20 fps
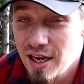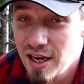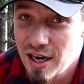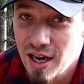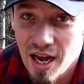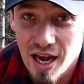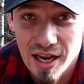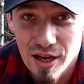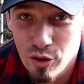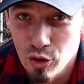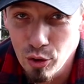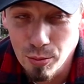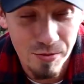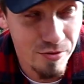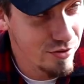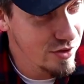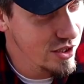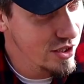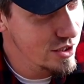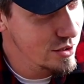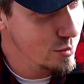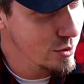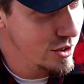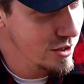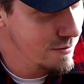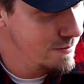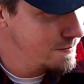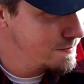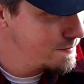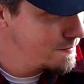got high hopes for this one.
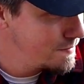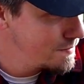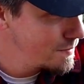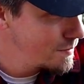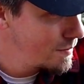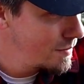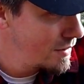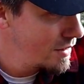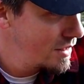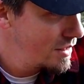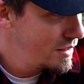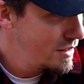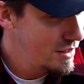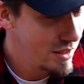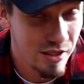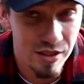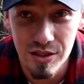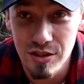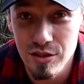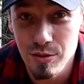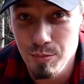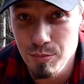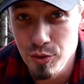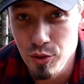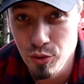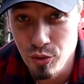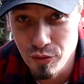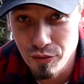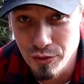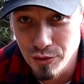This is a
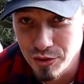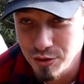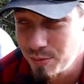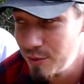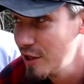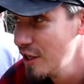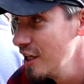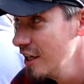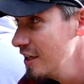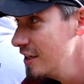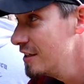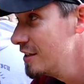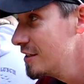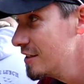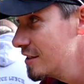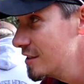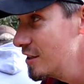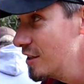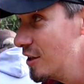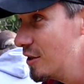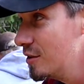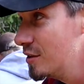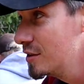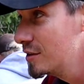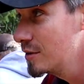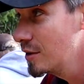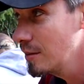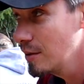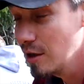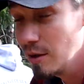beautiful spot. So
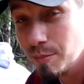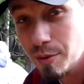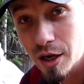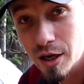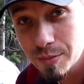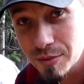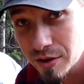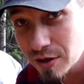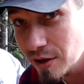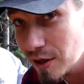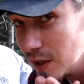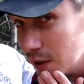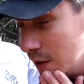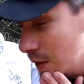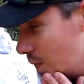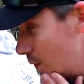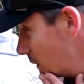we're gonna pop the card and